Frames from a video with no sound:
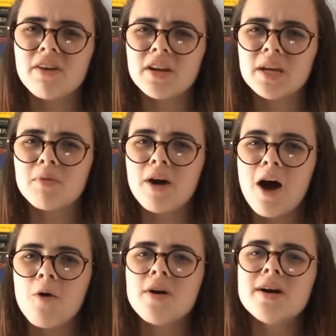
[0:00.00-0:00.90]
Rowling put
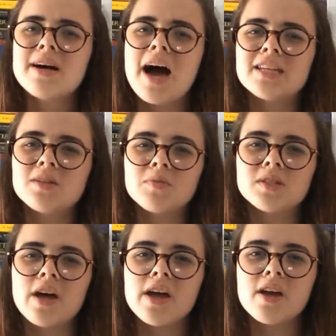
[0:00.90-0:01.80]
out, and it
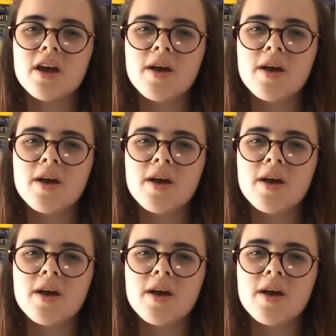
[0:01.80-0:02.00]
was like,